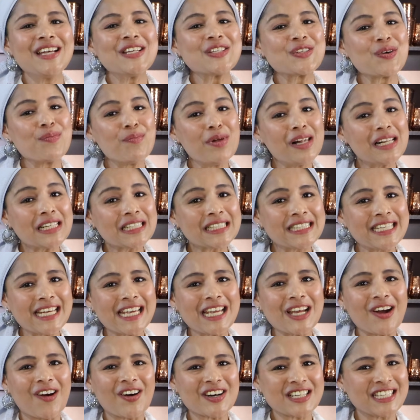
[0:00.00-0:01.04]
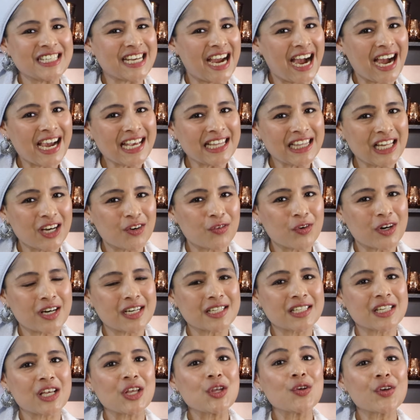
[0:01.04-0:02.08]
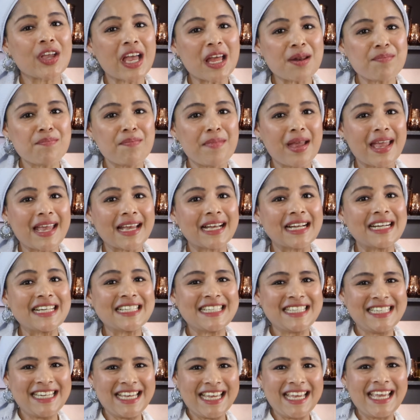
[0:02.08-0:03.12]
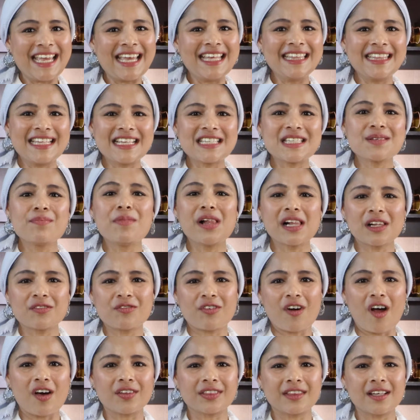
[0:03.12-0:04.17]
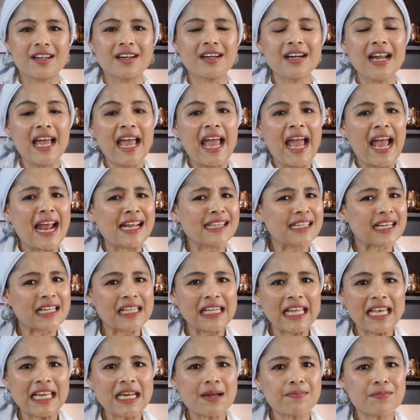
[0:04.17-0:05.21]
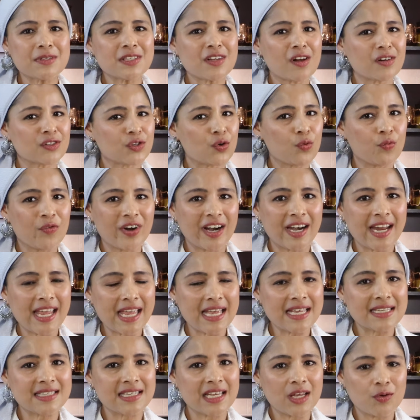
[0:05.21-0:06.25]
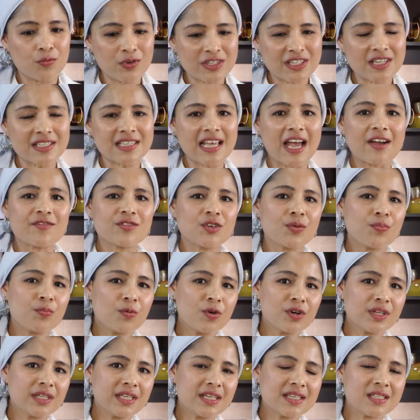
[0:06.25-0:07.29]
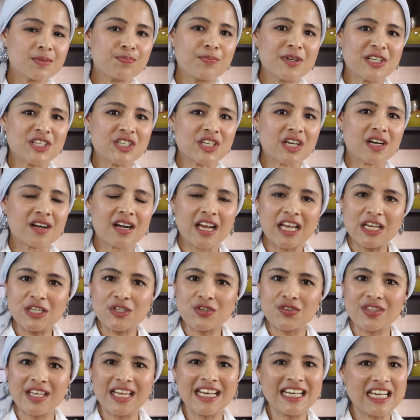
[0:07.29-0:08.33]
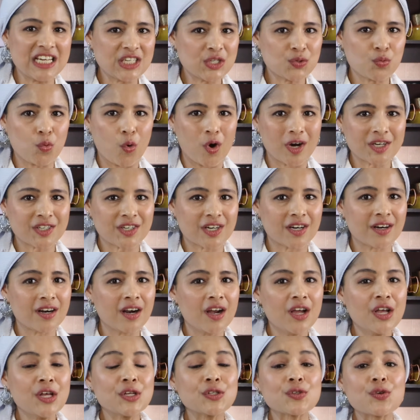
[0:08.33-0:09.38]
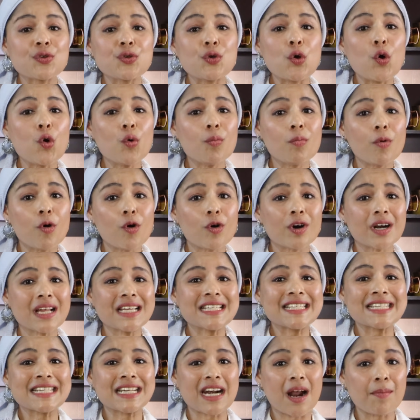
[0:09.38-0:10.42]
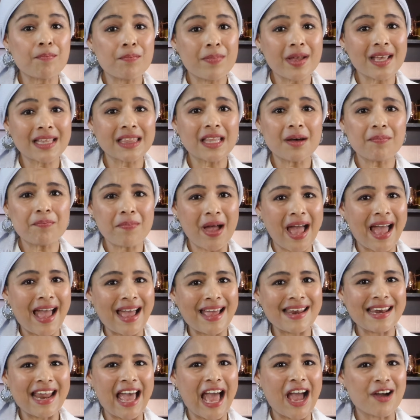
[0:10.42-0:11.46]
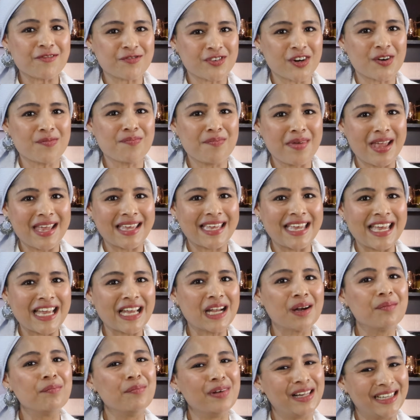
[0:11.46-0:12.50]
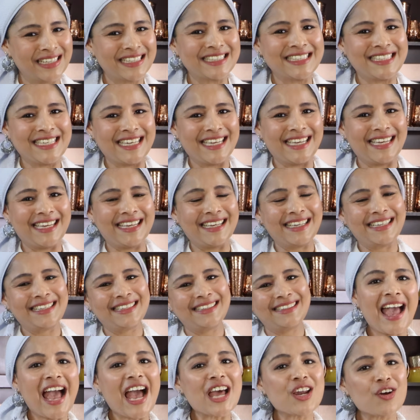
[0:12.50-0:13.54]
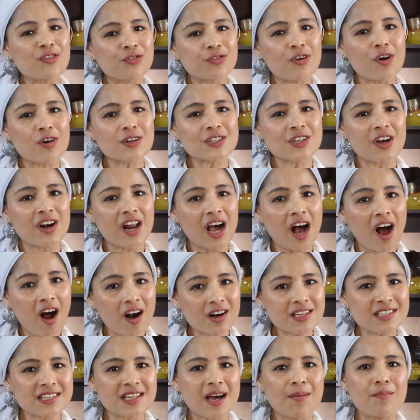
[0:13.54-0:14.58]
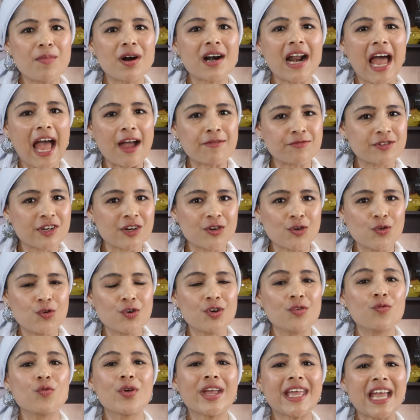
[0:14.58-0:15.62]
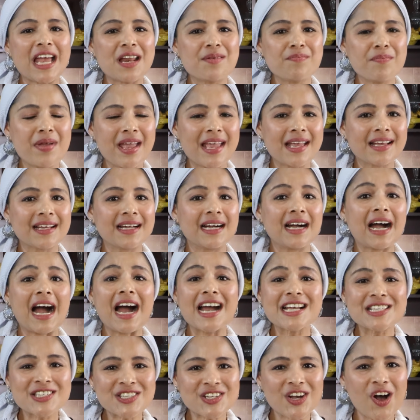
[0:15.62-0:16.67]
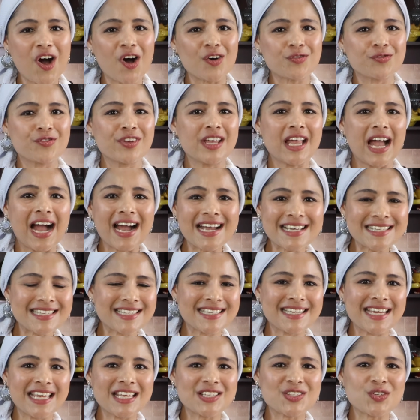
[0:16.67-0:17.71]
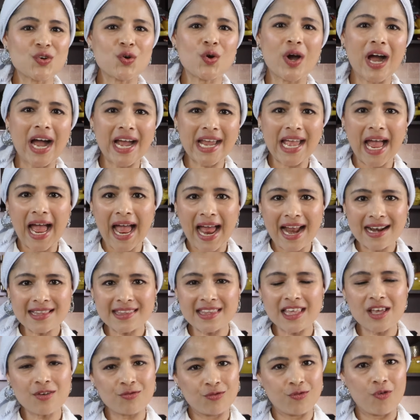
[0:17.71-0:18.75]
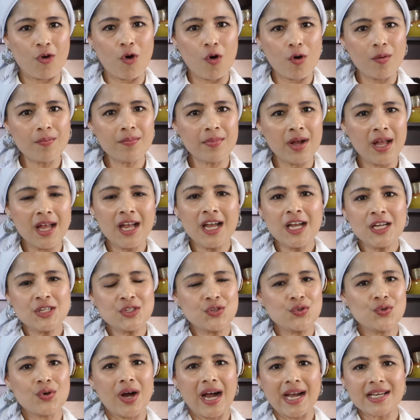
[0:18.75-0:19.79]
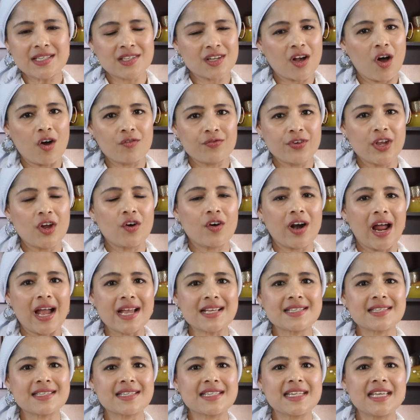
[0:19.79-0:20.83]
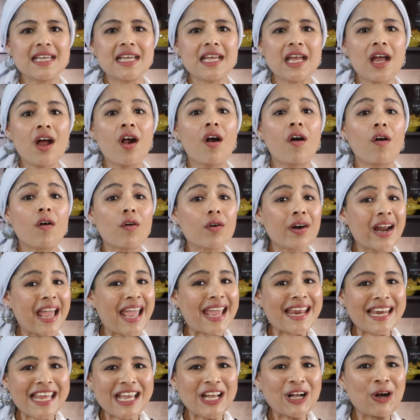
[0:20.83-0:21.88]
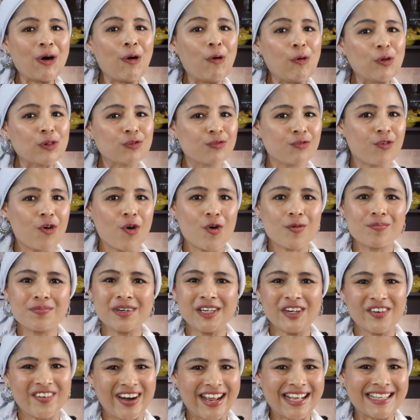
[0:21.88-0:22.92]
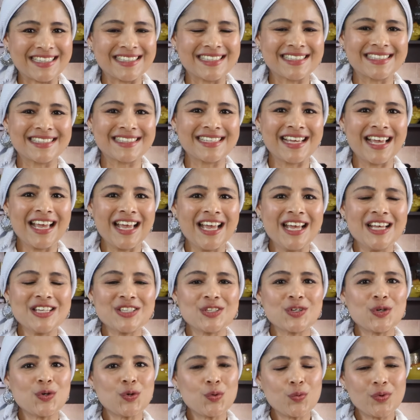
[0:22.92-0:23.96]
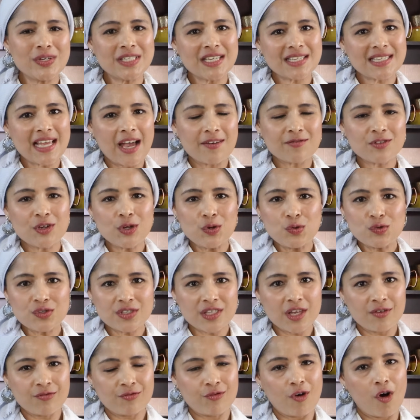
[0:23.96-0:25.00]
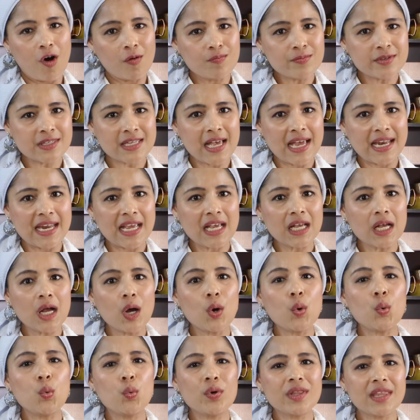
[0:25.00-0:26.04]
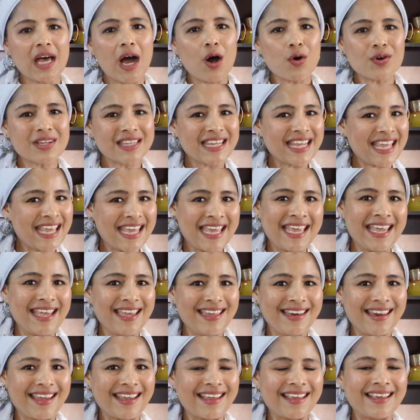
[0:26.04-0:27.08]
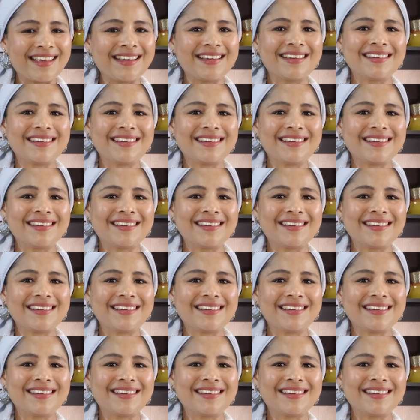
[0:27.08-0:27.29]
So milk tea or chai lovers, you can make tea in this milk frother, and the cleanup is also very easy. We just have to put this pitcher into the dishwasher. So no more scrubbing the pan after making milk tea. And of course, on a hot summer afternoon, we can make iced coffee, iced tea. So I add the foam to iced coffee or iced tea or any cold foam drinks. So we just have to use the foam setting without the heating.